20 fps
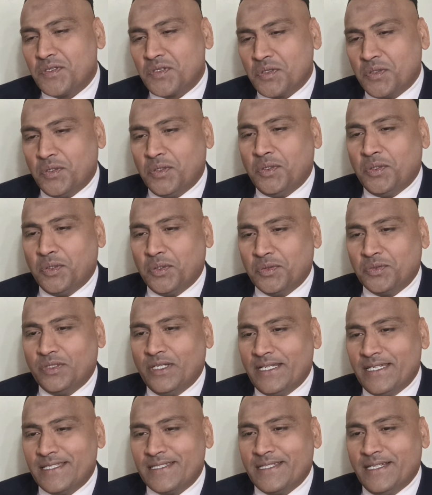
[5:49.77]
So
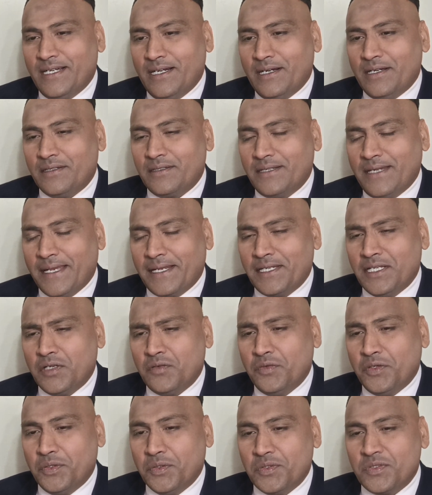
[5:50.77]
that is the
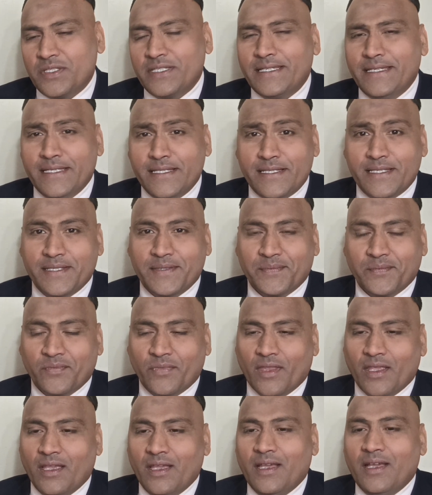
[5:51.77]
technique we use, kiss.
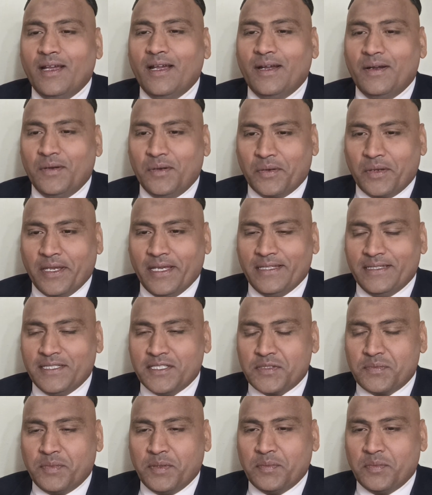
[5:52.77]
Okay,
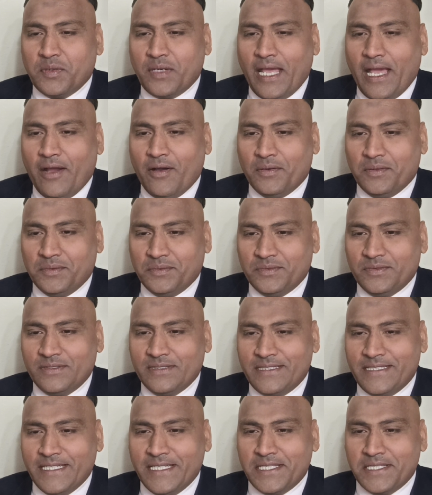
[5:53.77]
these people have
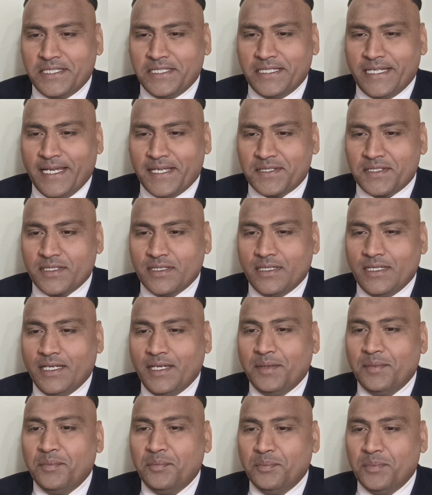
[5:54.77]
changed it as
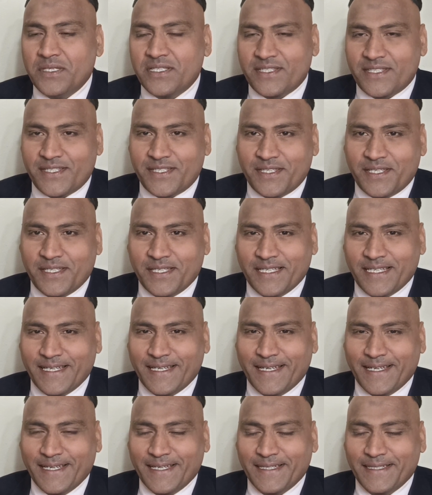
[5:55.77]
miss.
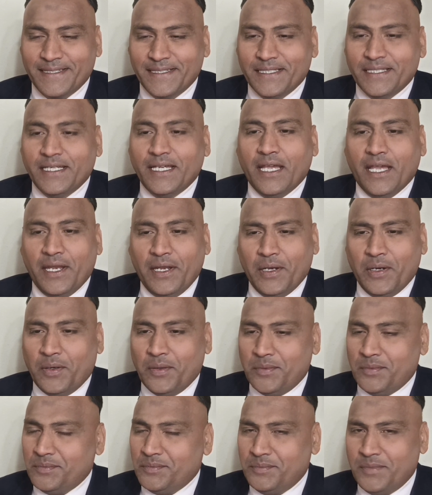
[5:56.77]

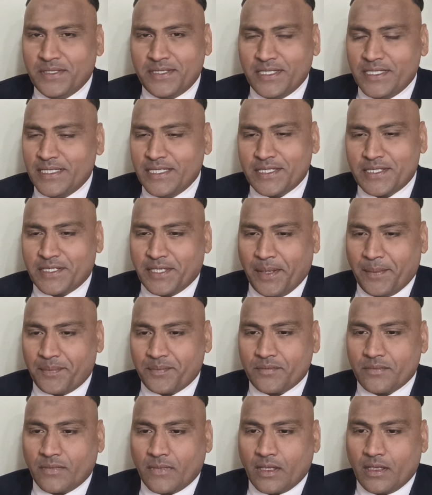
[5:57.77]
Anyhow, message is
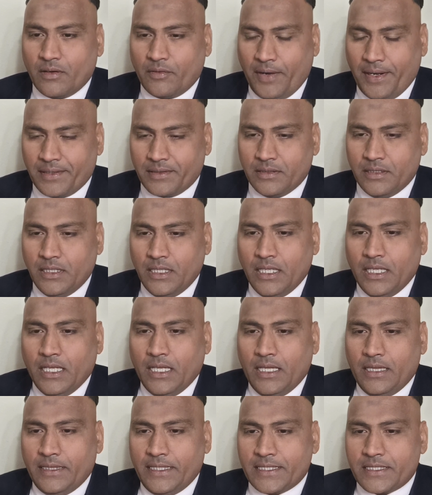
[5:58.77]
same. Right,
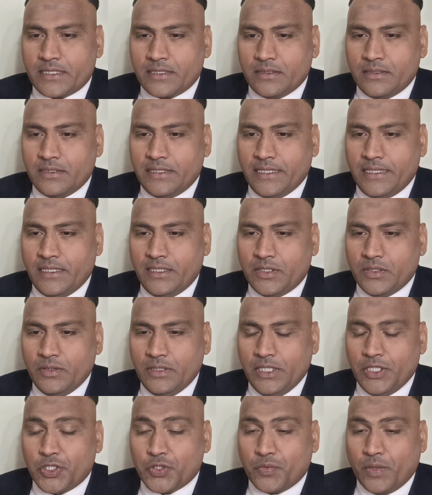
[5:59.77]
let's dig
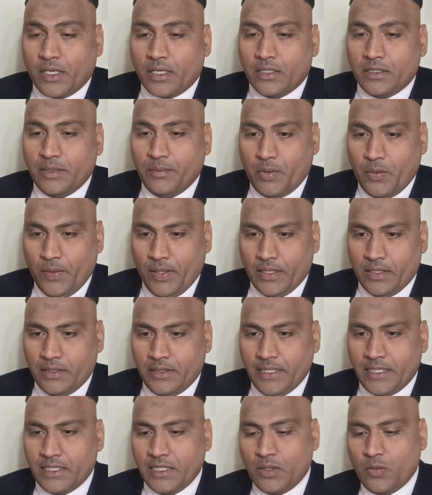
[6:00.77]
into each one. Number
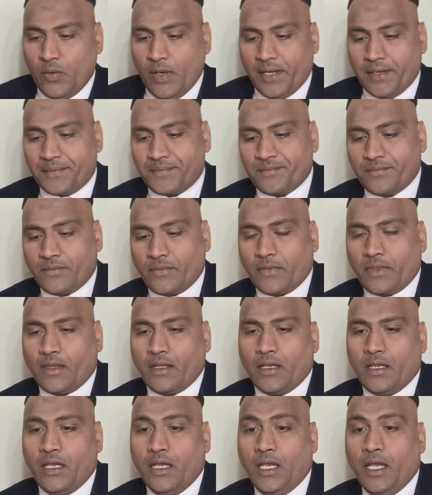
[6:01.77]
one, technique one,
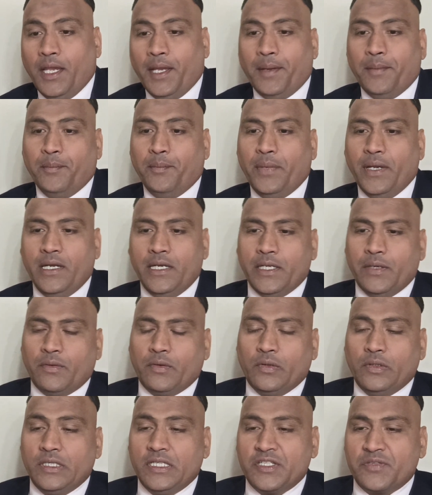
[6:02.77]
build
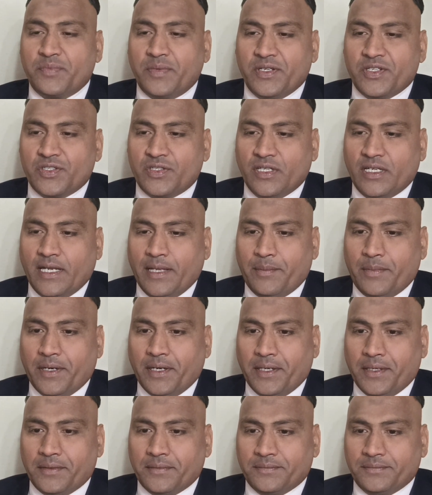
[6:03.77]
your own inspirational
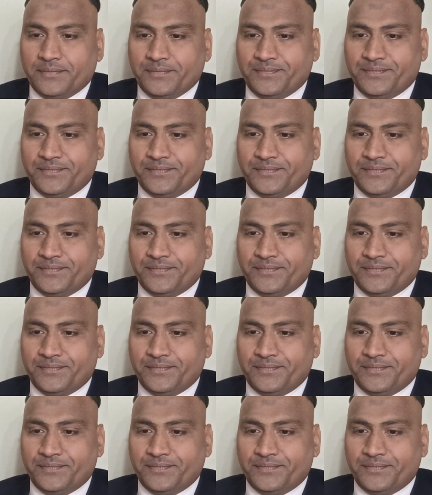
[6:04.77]
library.